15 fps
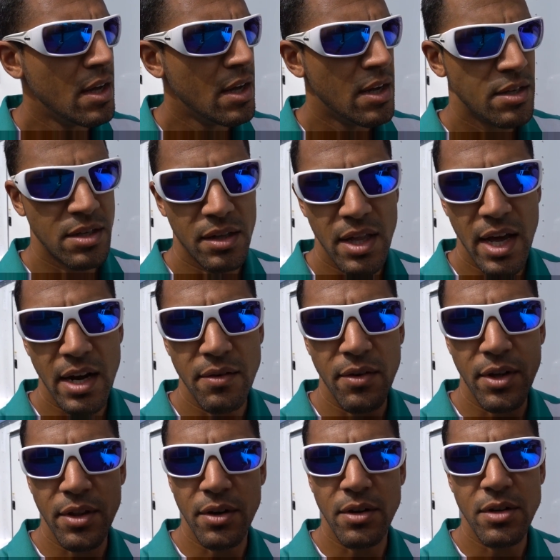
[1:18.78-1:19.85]
there's a lot of
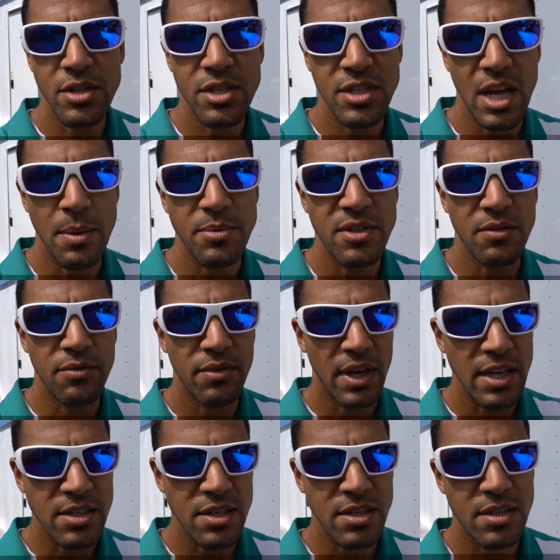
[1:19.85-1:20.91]
other steps and
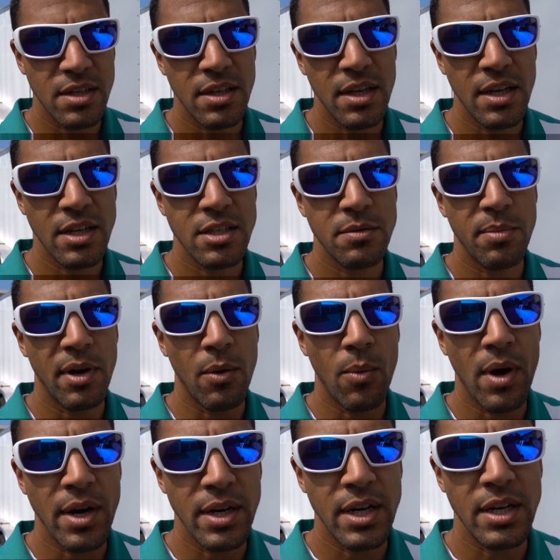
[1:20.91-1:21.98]
phases to this but I
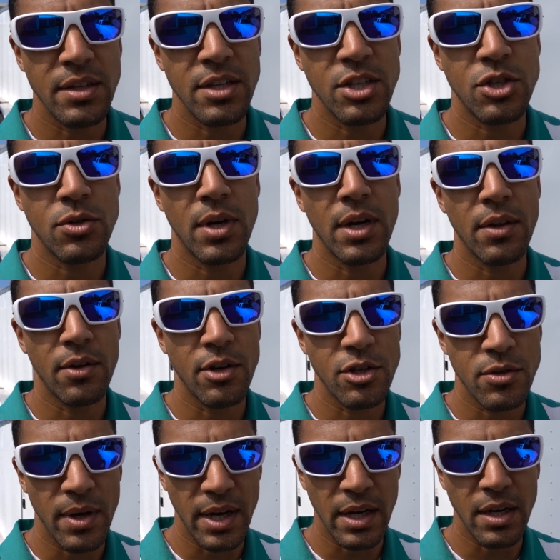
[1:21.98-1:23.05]
wanted to get this trailer
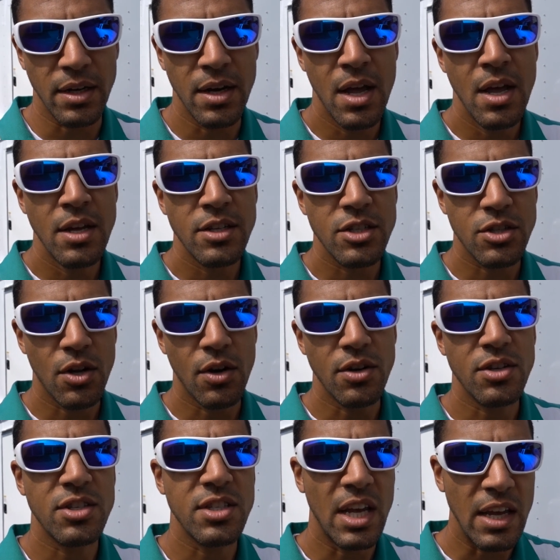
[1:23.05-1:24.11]
so I can start
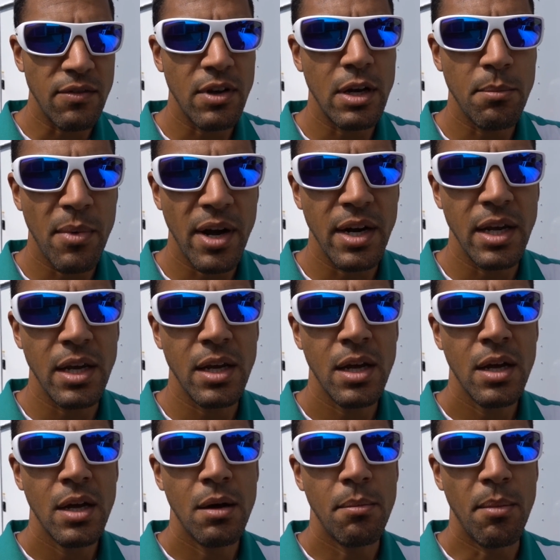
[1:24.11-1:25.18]
saving money
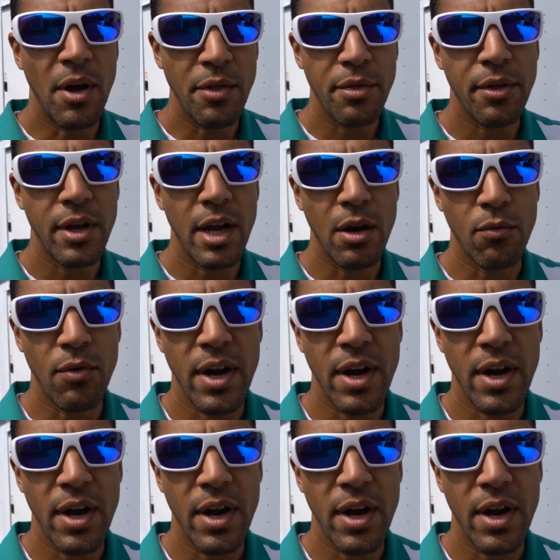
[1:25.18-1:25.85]
monthly on